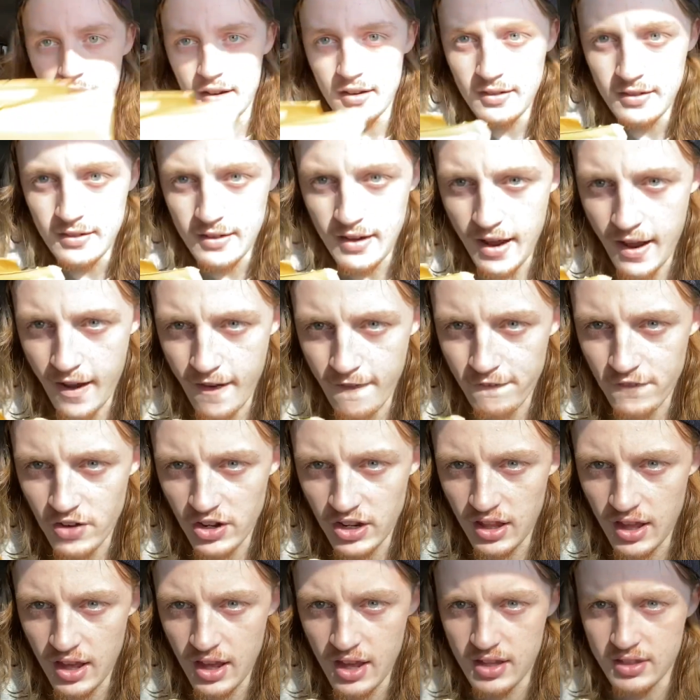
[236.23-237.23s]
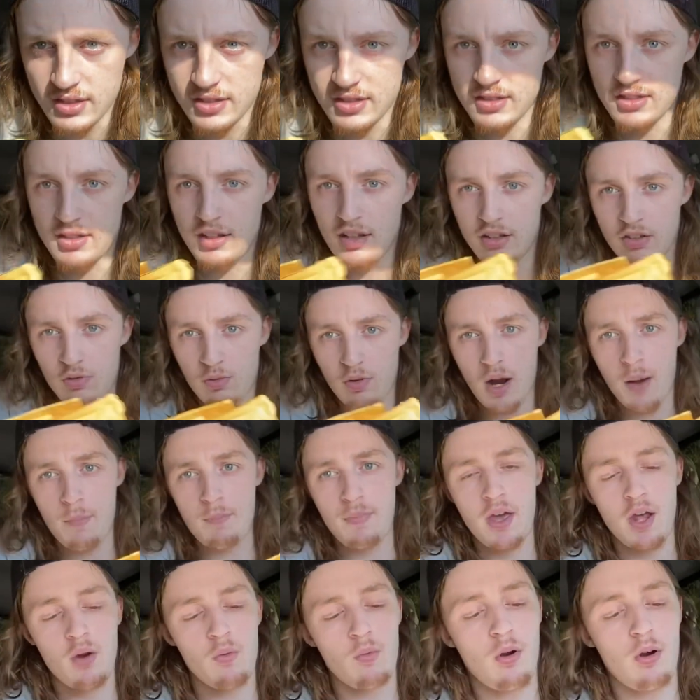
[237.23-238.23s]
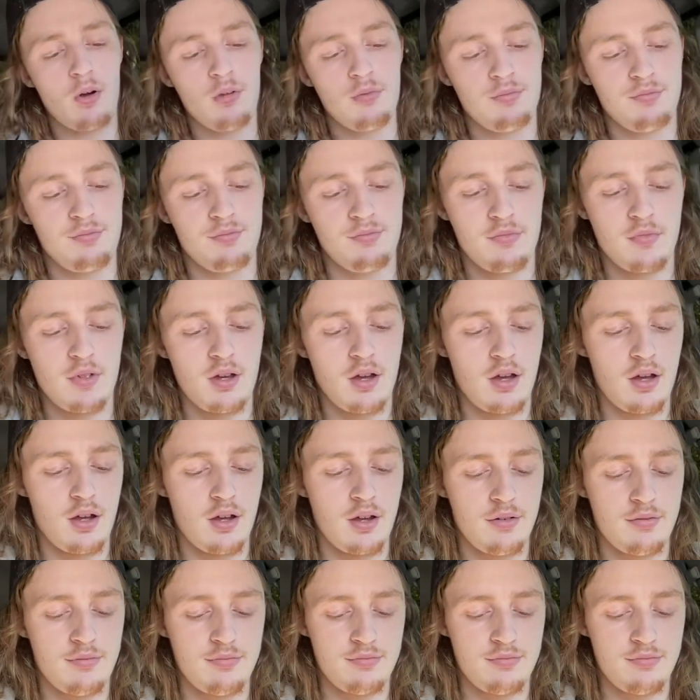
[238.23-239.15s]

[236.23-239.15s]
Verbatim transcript: Now for this, this is what I've been wanting. Uh,